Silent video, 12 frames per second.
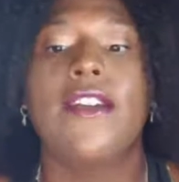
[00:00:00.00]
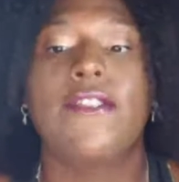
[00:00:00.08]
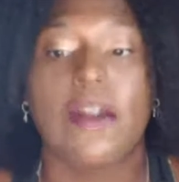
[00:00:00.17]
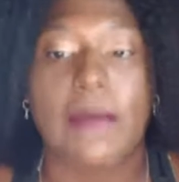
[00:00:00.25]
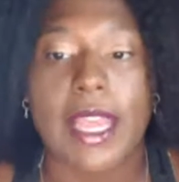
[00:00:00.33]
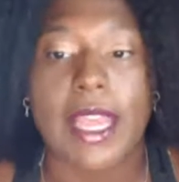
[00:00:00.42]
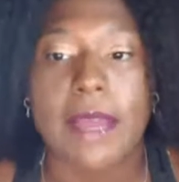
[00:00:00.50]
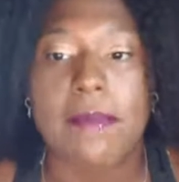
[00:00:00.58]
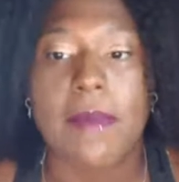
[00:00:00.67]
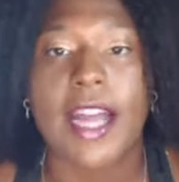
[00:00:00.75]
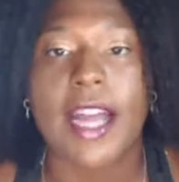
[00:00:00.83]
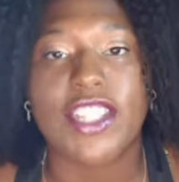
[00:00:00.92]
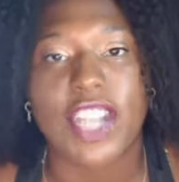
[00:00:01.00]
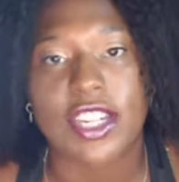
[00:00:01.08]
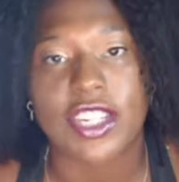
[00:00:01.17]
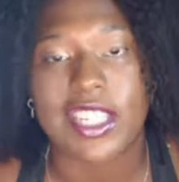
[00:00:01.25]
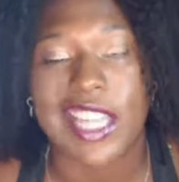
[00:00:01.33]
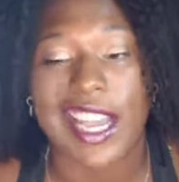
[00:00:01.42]
For me, my
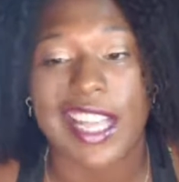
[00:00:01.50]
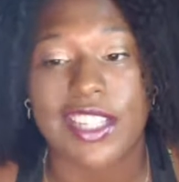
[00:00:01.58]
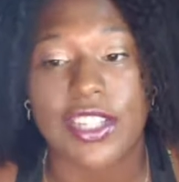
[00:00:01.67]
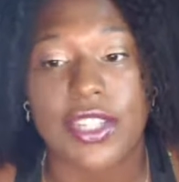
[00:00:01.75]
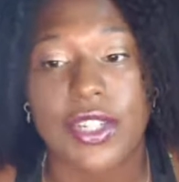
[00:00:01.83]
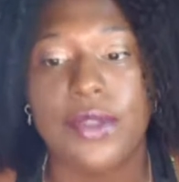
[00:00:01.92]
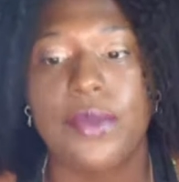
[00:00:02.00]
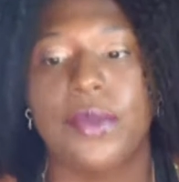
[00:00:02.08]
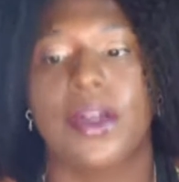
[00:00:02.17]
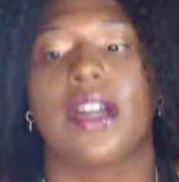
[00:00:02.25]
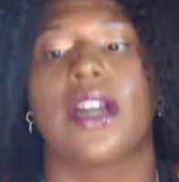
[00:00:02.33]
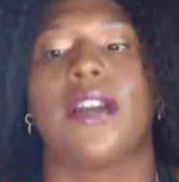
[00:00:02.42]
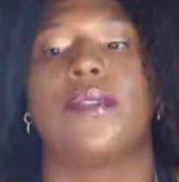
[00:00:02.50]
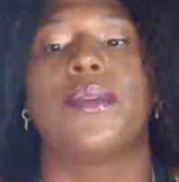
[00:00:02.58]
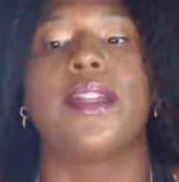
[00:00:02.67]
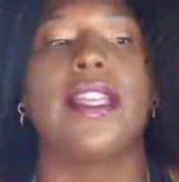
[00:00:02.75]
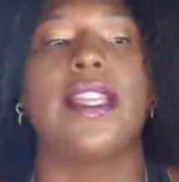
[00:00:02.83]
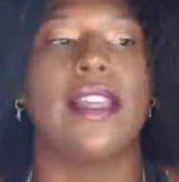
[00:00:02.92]
changes I had to do were
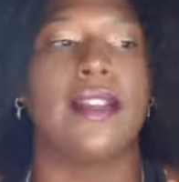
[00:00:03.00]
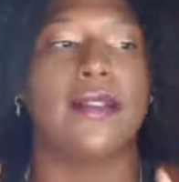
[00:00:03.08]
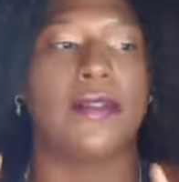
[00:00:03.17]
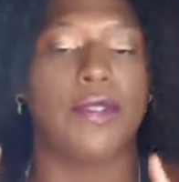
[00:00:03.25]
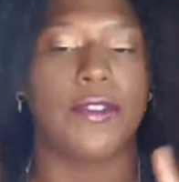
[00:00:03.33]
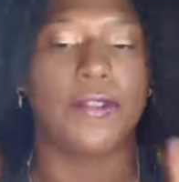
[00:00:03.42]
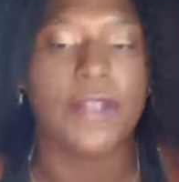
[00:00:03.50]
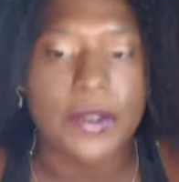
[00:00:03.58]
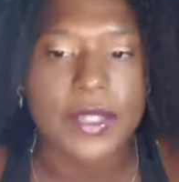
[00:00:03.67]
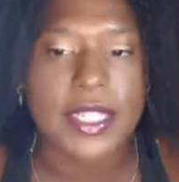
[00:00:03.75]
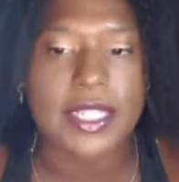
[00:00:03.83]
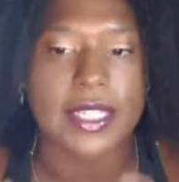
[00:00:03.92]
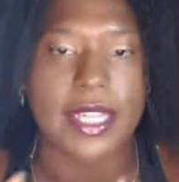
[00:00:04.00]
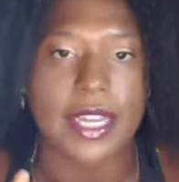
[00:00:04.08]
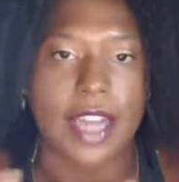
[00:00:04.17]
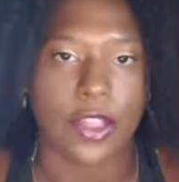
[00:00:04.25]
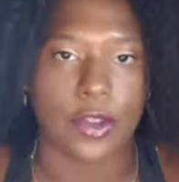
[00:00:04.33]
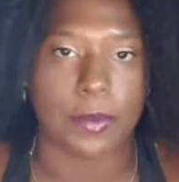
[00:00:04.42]
really refusing to let
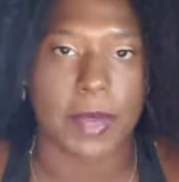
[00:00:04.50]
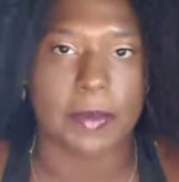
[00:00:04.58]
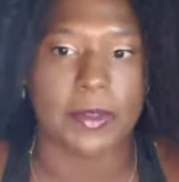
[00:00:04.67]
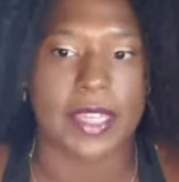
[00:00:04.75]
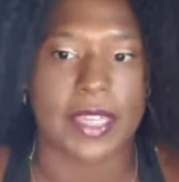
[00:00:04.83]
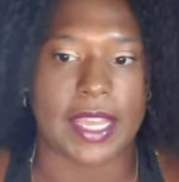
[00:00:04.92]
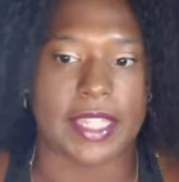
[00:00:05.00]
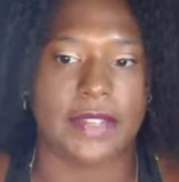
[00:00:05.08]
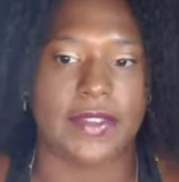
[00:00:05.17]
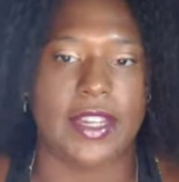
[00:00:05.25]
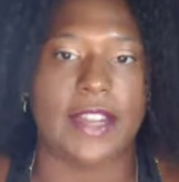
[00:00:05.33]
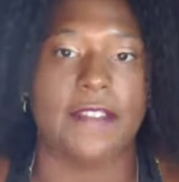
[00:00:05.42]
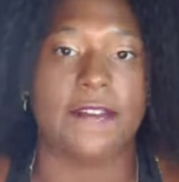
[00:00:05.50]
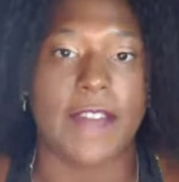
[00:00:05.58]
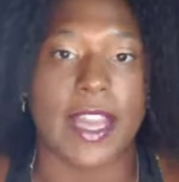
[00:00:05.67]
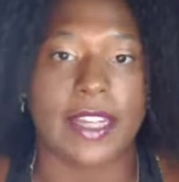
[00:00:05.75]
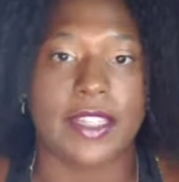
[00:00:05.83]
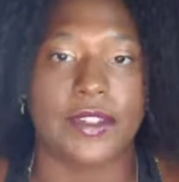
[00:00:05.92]
other people's negativity
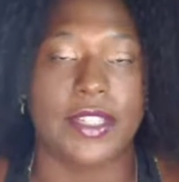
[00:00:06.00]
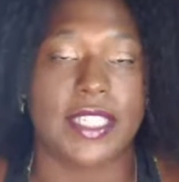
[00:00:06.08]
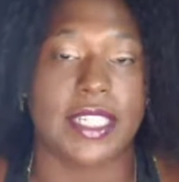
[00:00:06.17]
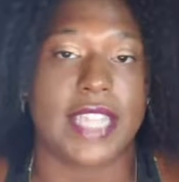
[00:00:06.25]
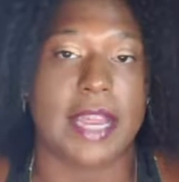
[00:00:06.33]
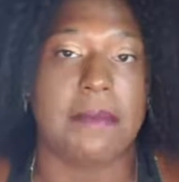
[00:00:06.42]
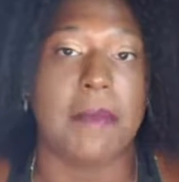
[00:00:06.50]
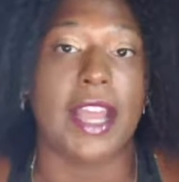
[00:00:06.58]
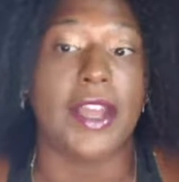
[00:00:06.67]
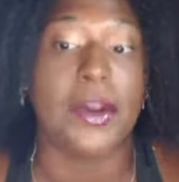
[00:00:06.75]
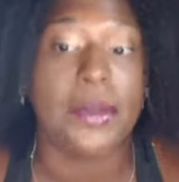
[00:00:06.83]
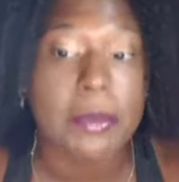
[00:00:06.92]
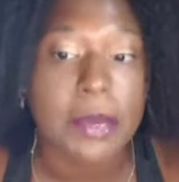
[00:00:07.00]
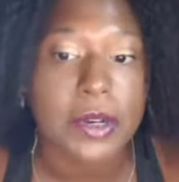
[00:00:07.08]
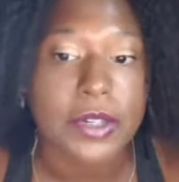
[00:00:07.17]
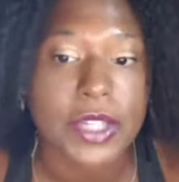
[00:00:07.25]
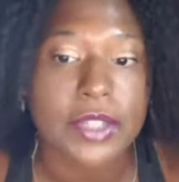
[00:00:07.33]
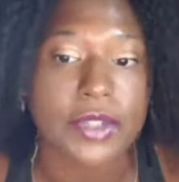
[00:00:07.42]
affect or dictate my own
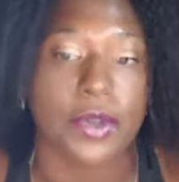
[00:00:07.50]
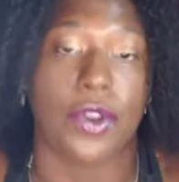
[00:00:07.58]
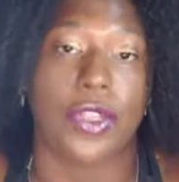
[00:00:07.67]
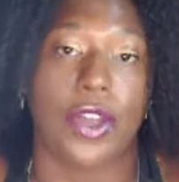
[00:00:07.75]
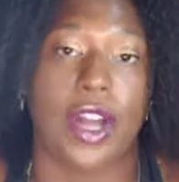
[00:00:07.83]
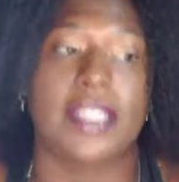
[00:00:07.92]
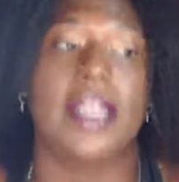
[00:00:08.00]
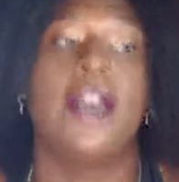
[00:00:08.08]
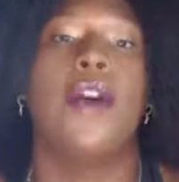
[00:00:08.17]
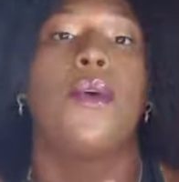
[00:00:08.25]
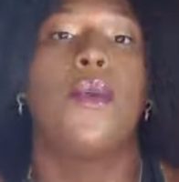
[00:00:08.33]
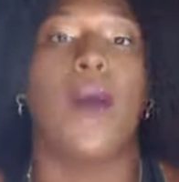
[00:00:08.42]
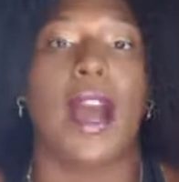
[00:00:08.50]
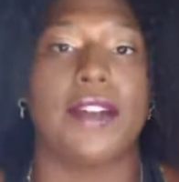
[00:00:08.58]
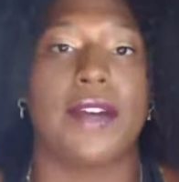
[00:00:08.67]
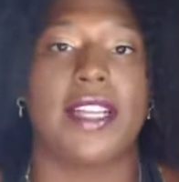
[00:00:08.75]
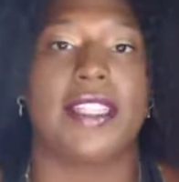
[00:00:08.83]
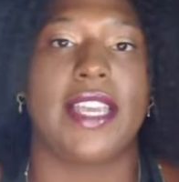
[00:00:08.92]
emotions or thoughts. Why
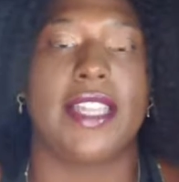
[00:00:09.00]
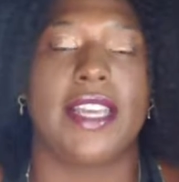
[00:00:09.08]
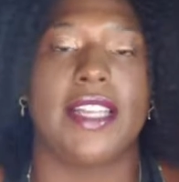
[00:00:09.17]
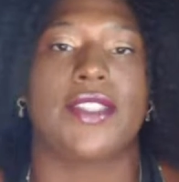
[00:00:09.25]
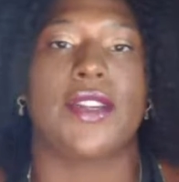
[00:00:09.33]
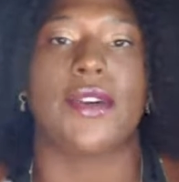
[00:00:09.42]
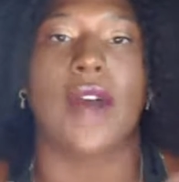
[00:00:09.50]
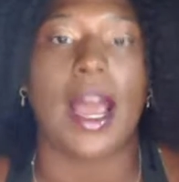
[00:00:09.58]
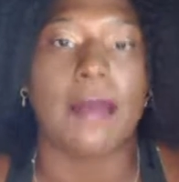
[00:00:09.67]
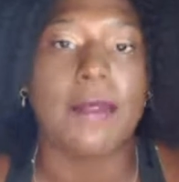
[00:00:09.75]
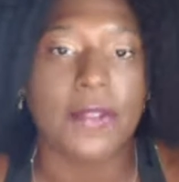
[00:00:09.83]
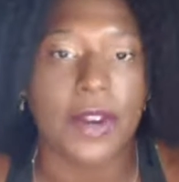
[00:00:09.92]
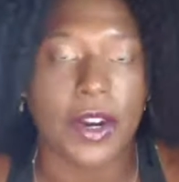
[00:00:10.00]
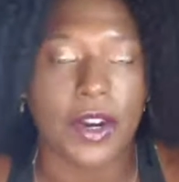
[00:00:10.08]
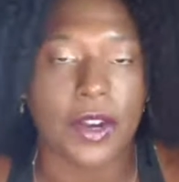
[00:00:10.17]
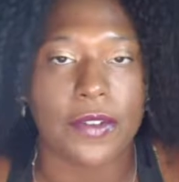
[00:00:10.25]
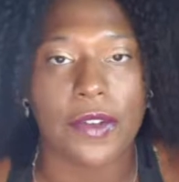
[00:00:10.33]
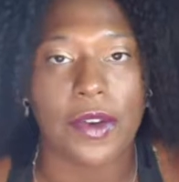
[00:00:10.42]
do I say that? So I'm a
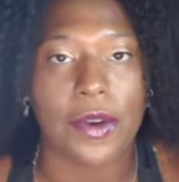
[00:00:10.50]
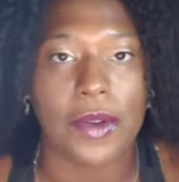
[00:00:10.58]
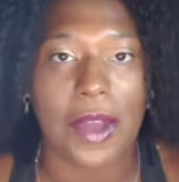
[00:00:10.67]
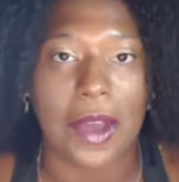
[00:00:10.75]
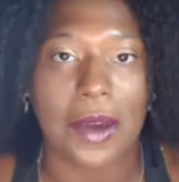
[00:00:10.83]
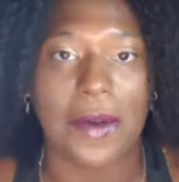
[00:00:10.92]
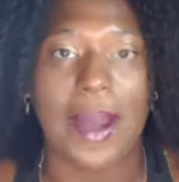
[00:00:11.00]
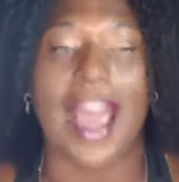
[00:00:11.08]
Virgo, if you don't know.